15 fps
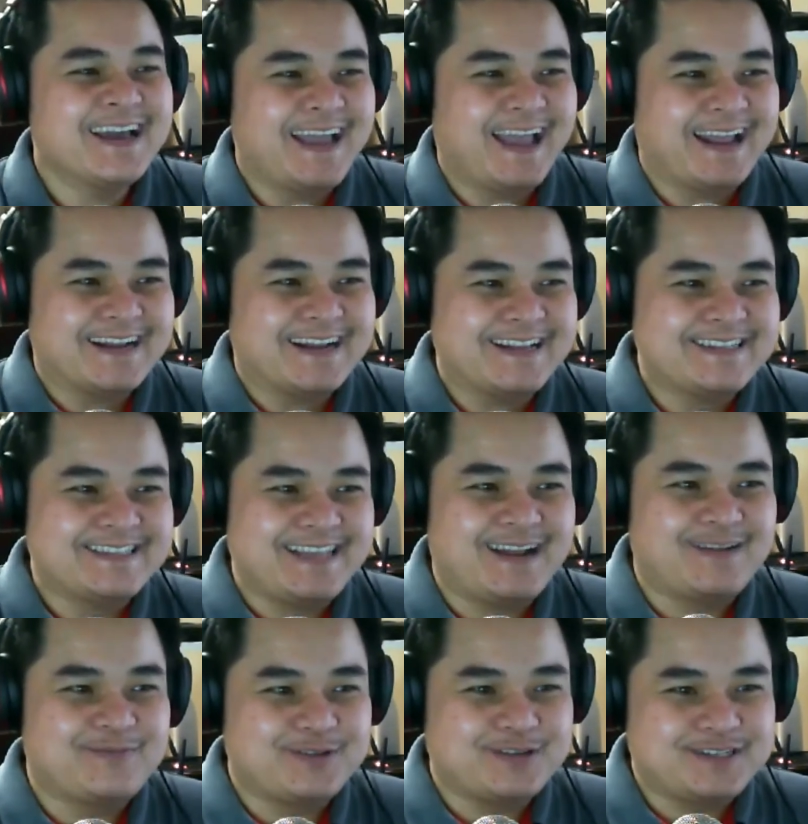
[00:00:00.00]
And instead
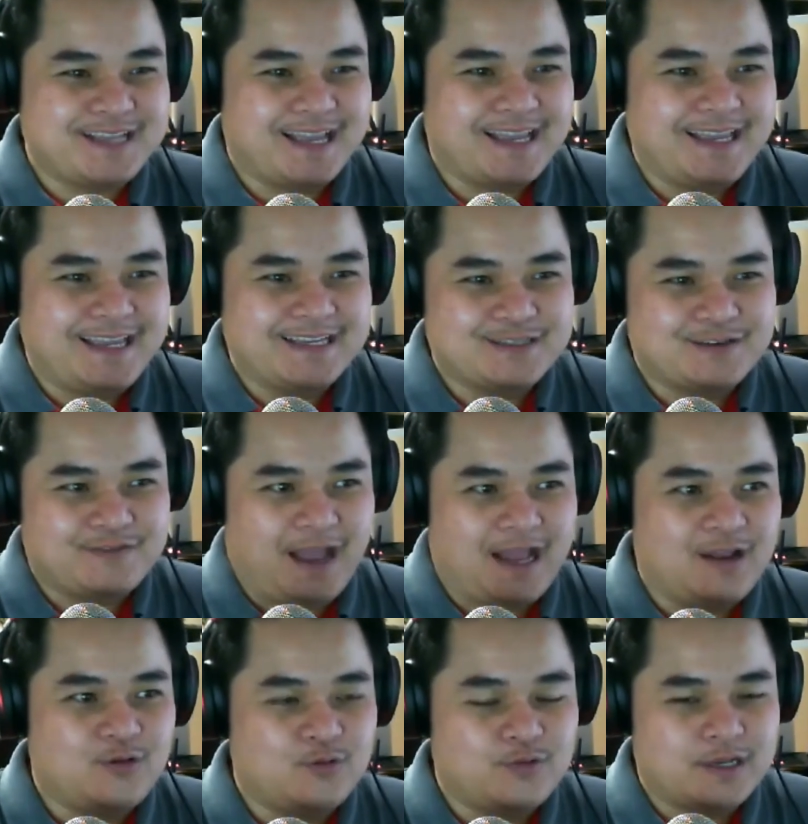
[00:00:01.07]
of we say, here's a
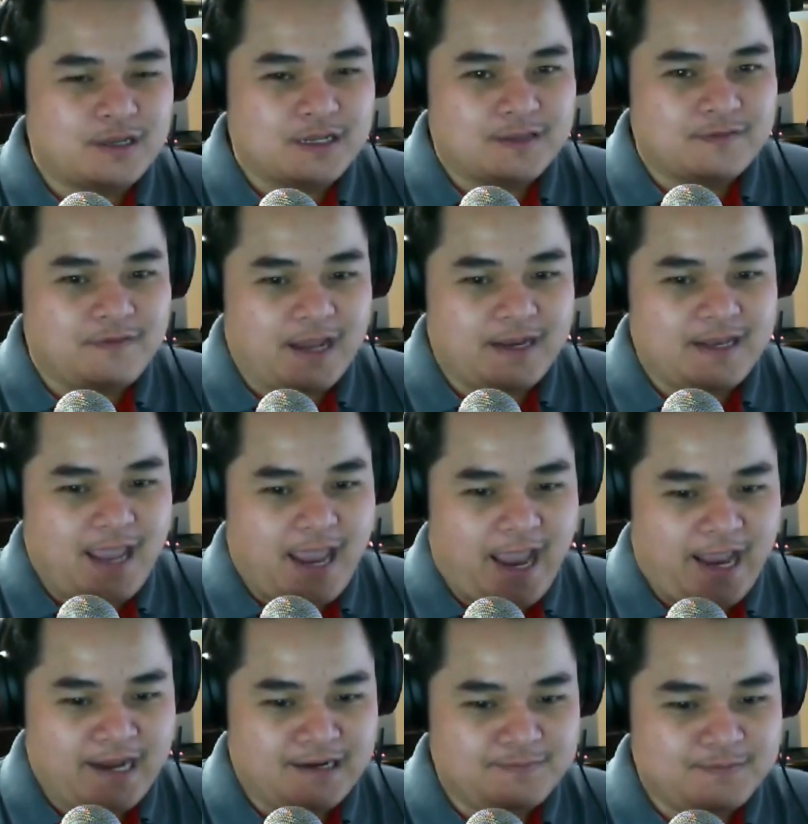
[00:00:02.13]
value we deliver at the
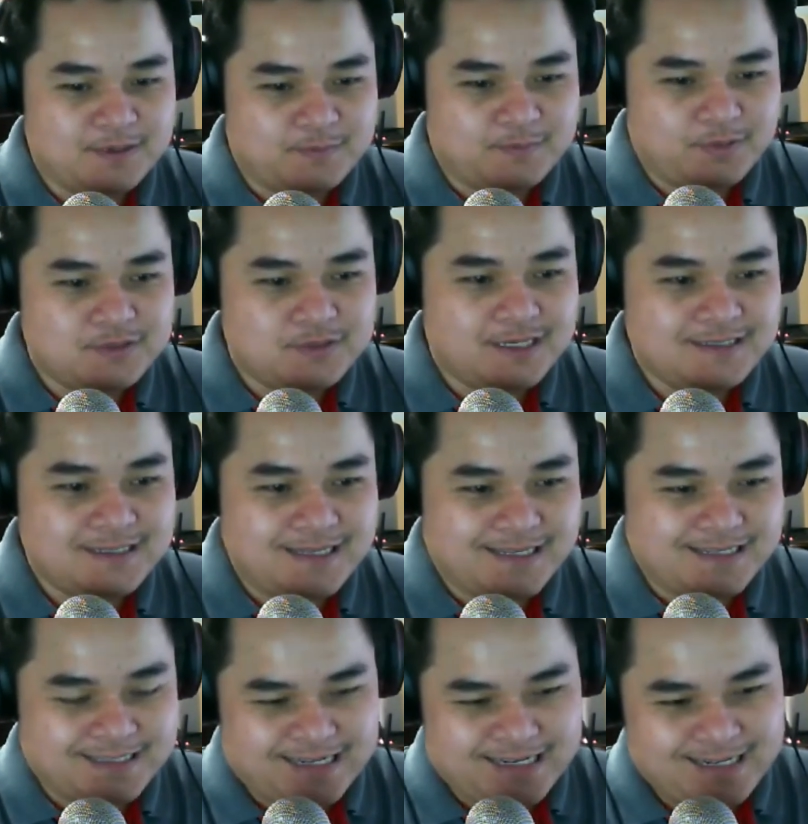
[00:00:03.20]
end of the process,
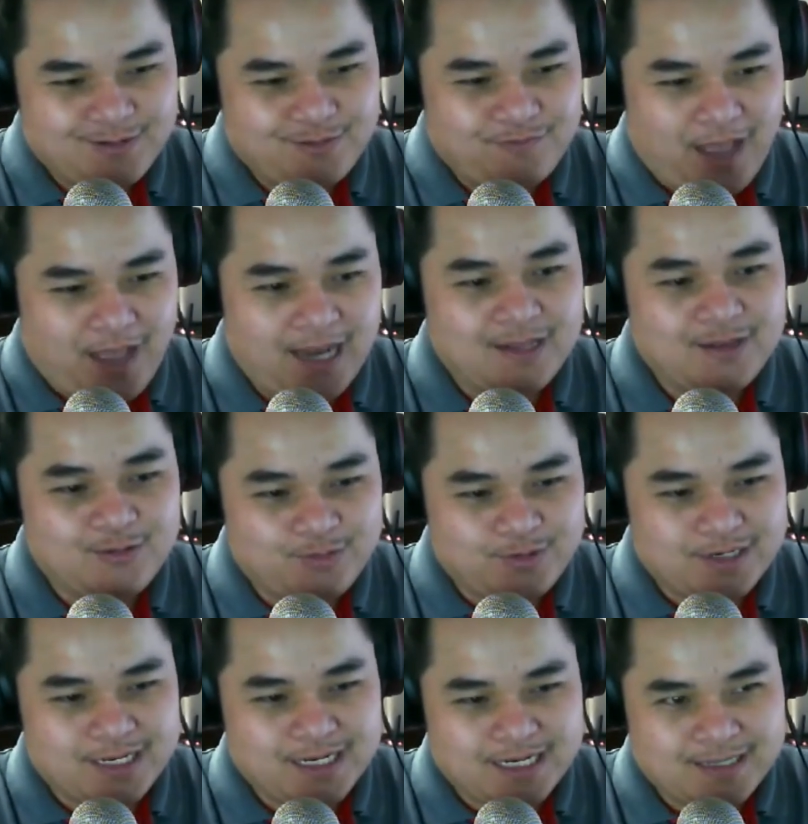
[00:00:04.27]
here's a little value we
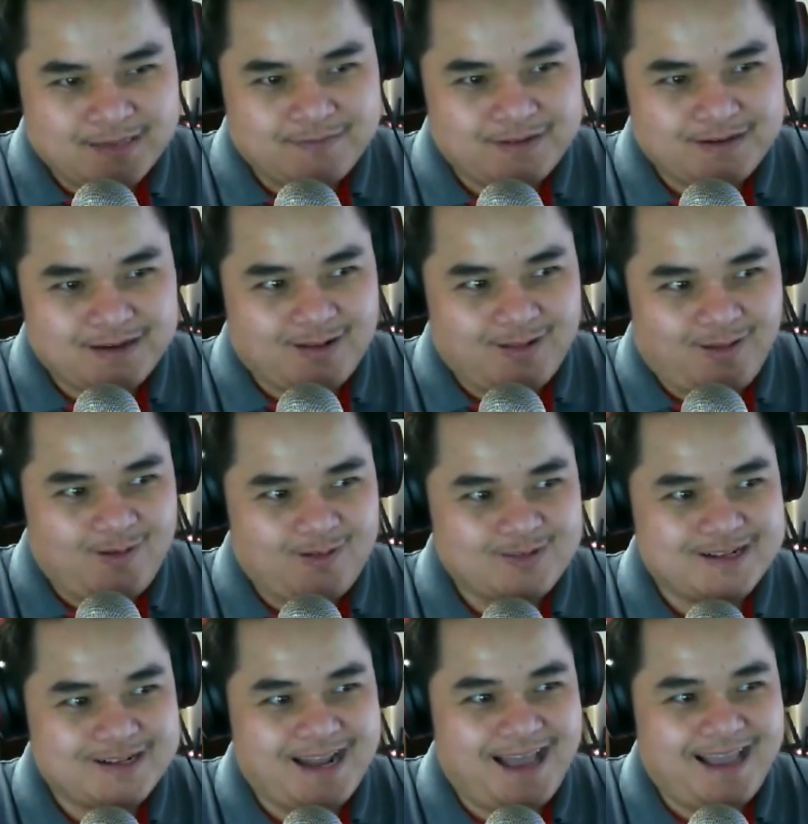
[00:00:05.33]
deliver along
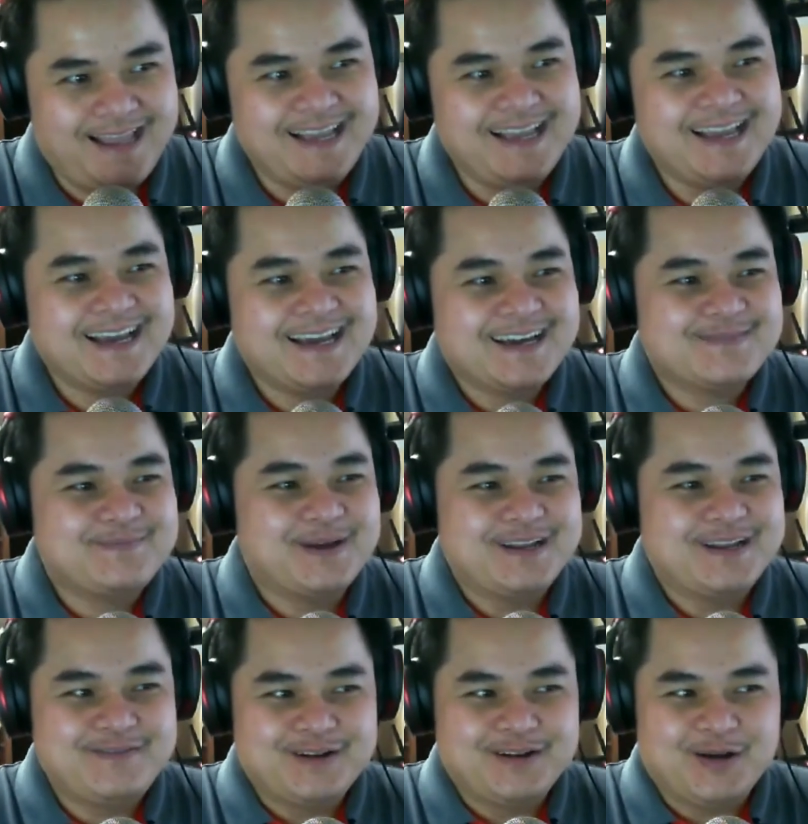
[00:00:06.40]
the line. But
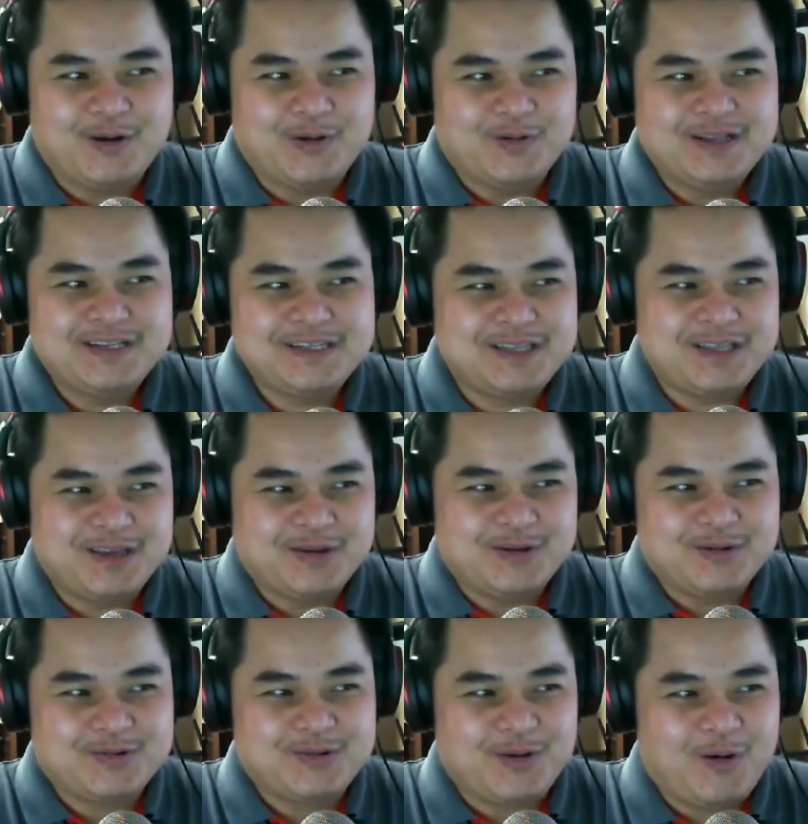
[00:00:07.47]
even though it's
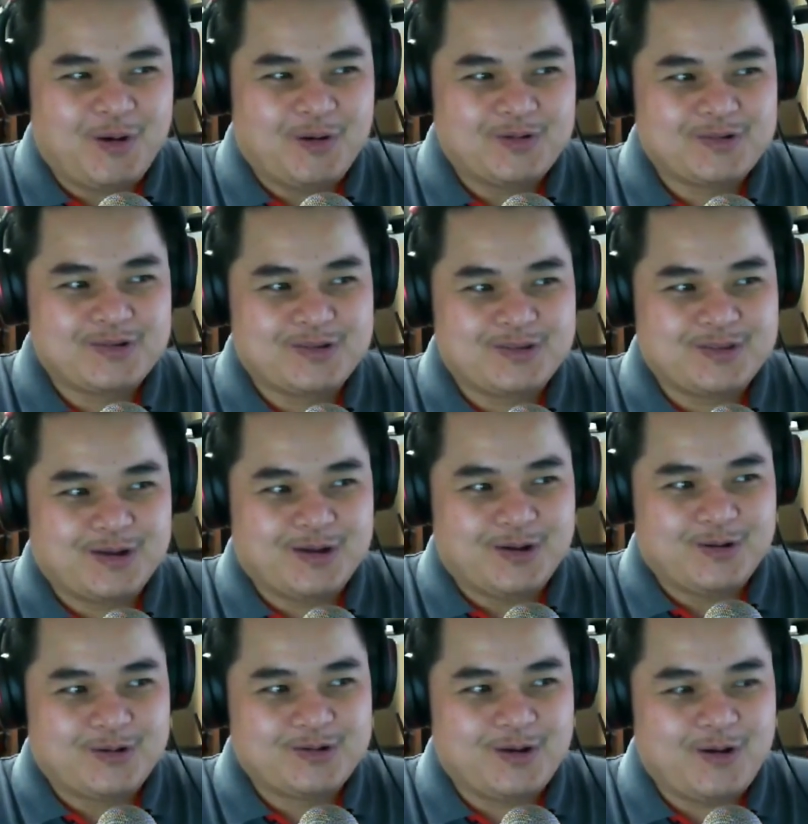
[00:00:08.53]
still
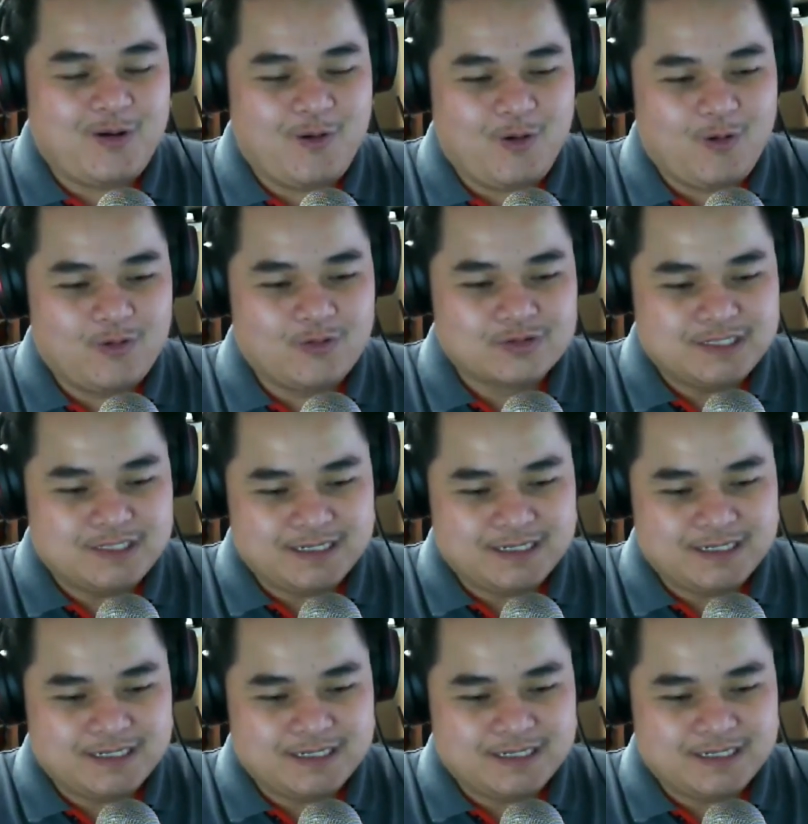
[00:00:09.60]
the whole tier